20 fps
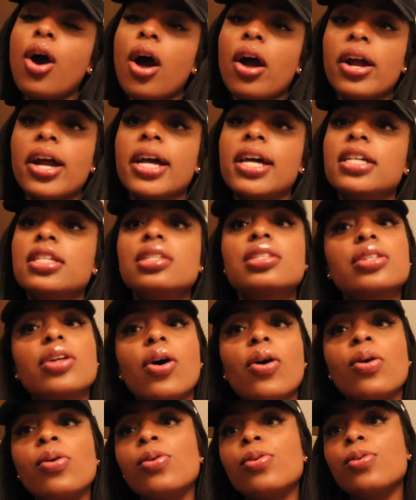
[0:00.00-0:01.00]
all right,
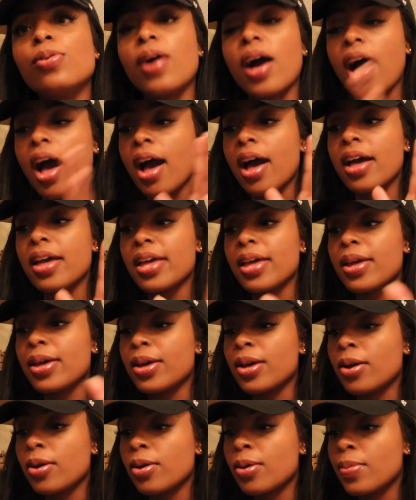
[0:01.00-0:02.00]
so I
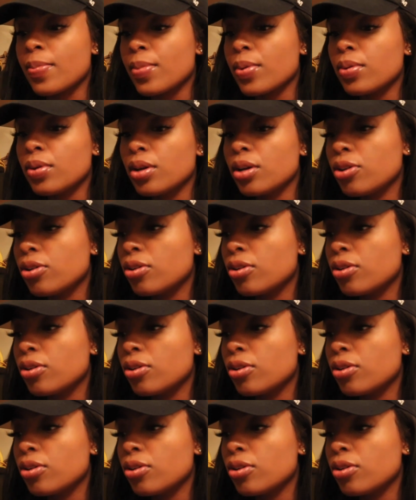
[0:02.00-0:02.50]
am